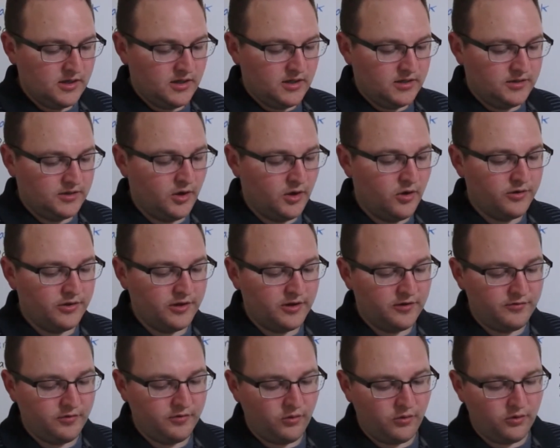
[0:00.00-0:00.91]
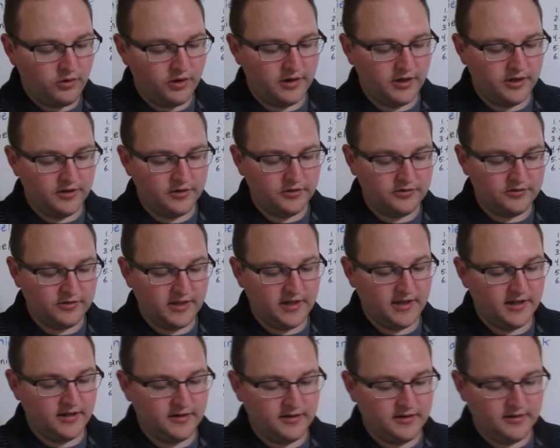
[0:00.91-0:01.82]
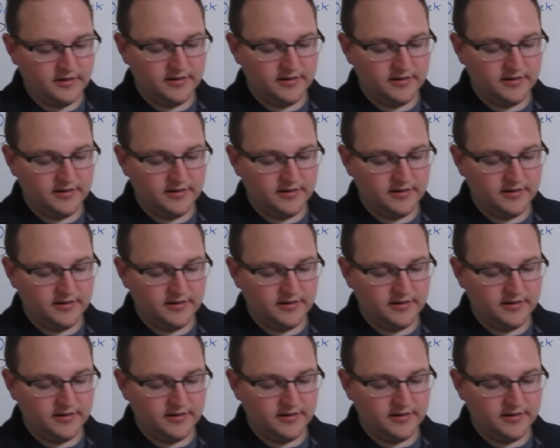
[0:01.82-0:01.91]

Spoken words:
Know therefore and understand